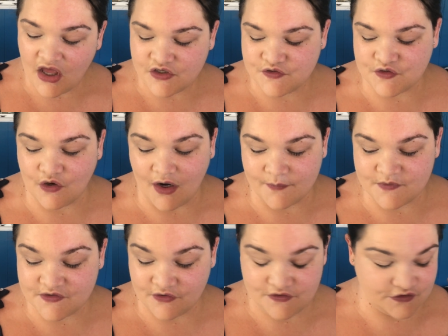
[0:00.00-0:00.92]
So I'm
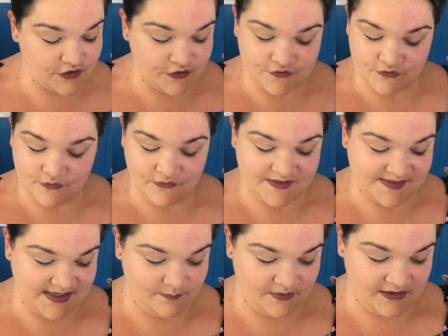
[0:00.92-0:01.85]
just going to go do the
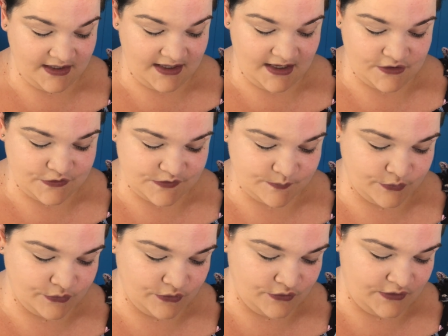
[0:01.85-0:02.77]
same thing again, just
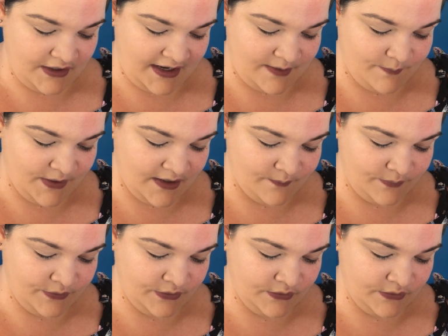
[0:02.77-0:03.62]
put on a pump